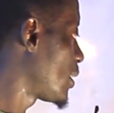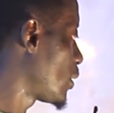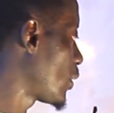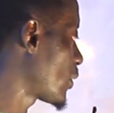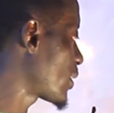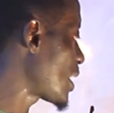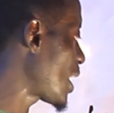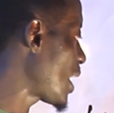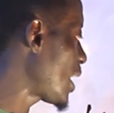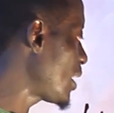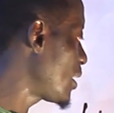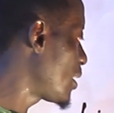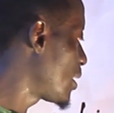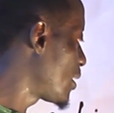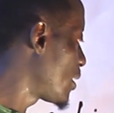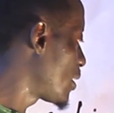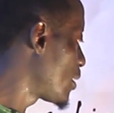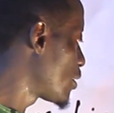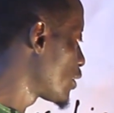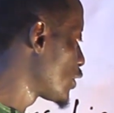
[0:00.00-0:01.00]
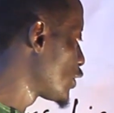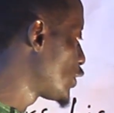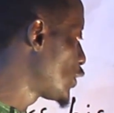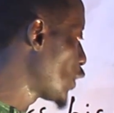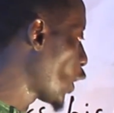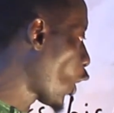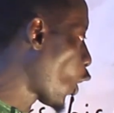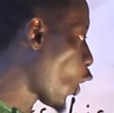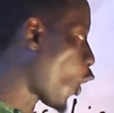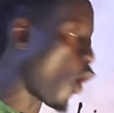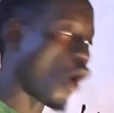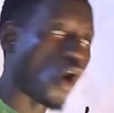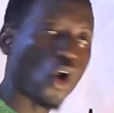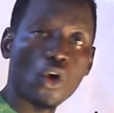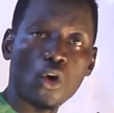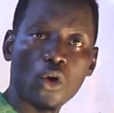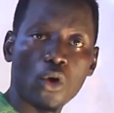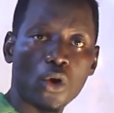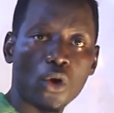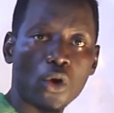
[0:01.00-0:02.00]
Okay? Your
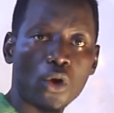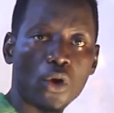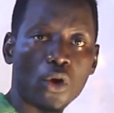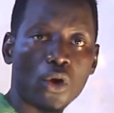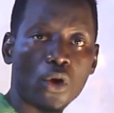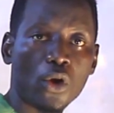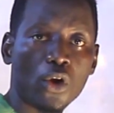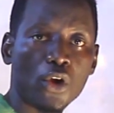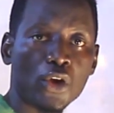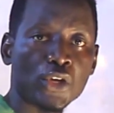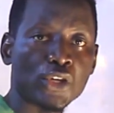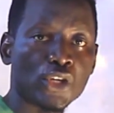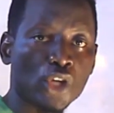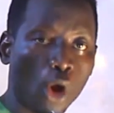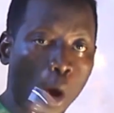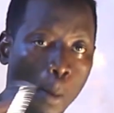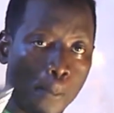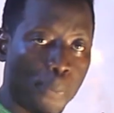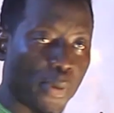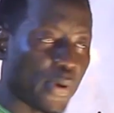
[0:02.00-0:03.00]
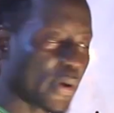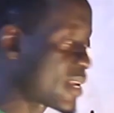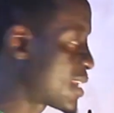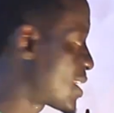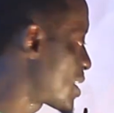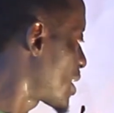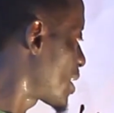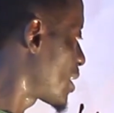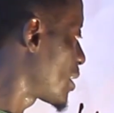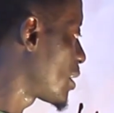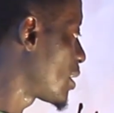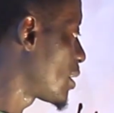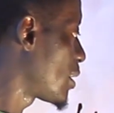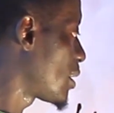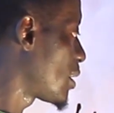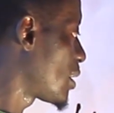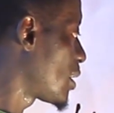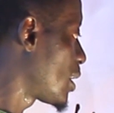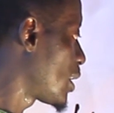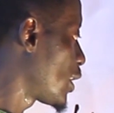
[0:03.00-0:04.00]
book,
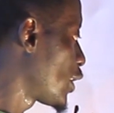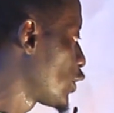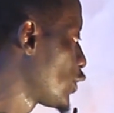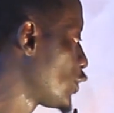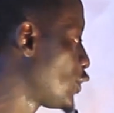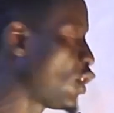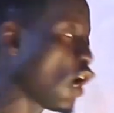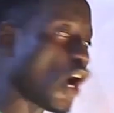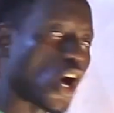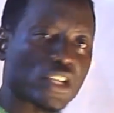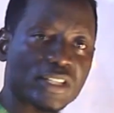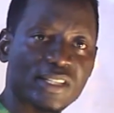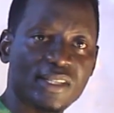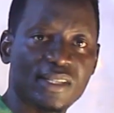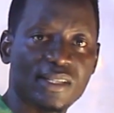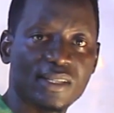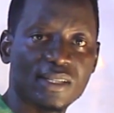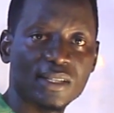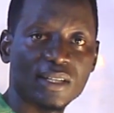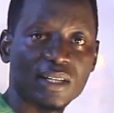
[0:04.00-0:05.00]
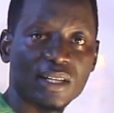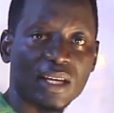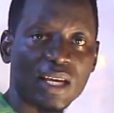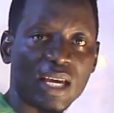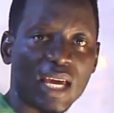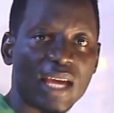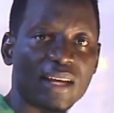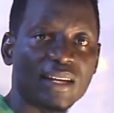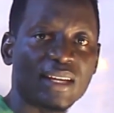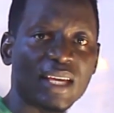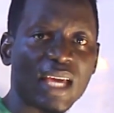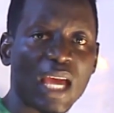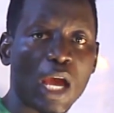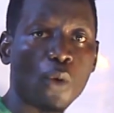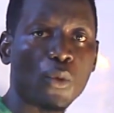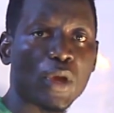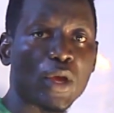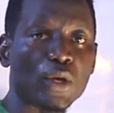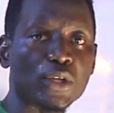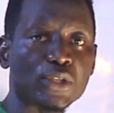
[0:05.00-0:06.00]
yours. And
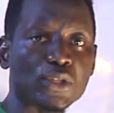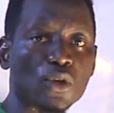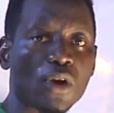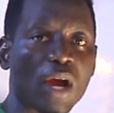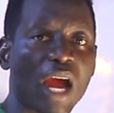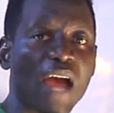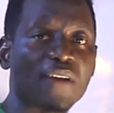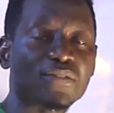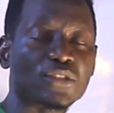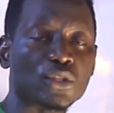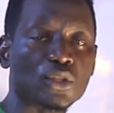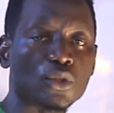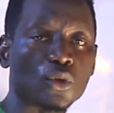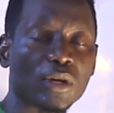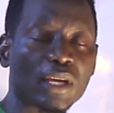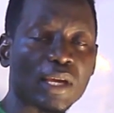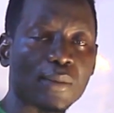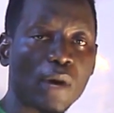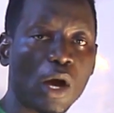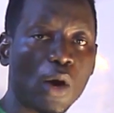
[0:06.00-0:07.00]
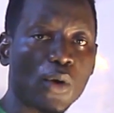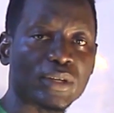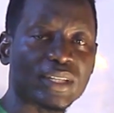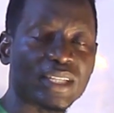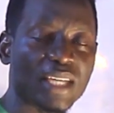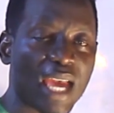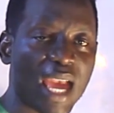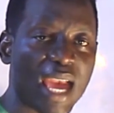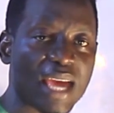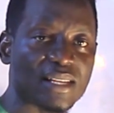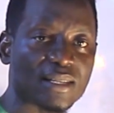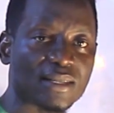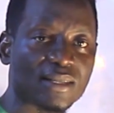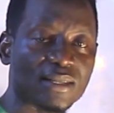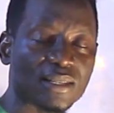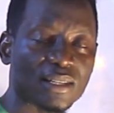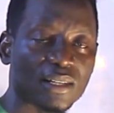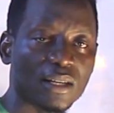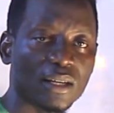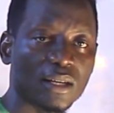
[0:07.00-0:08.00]
here we also have to talk about
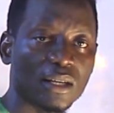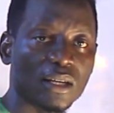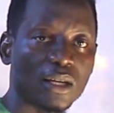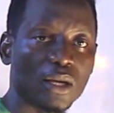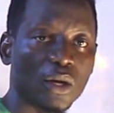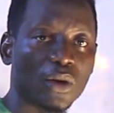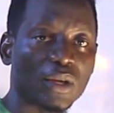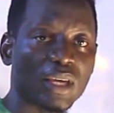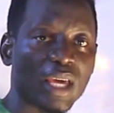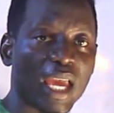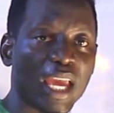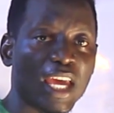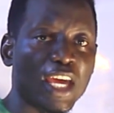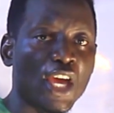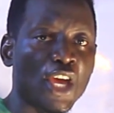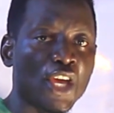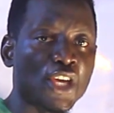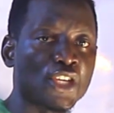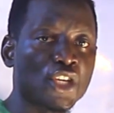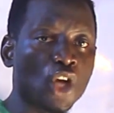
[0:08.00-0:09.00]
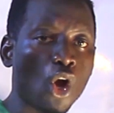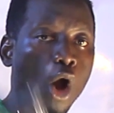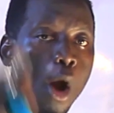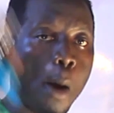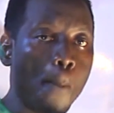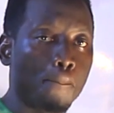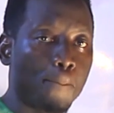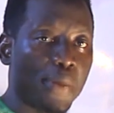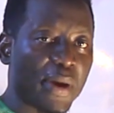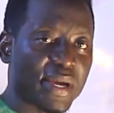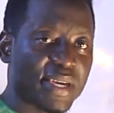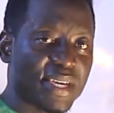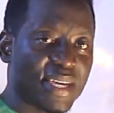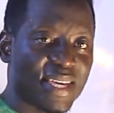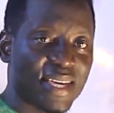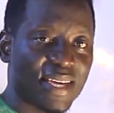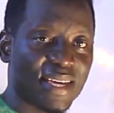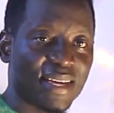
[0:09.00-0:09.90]
case. Okay? Your book.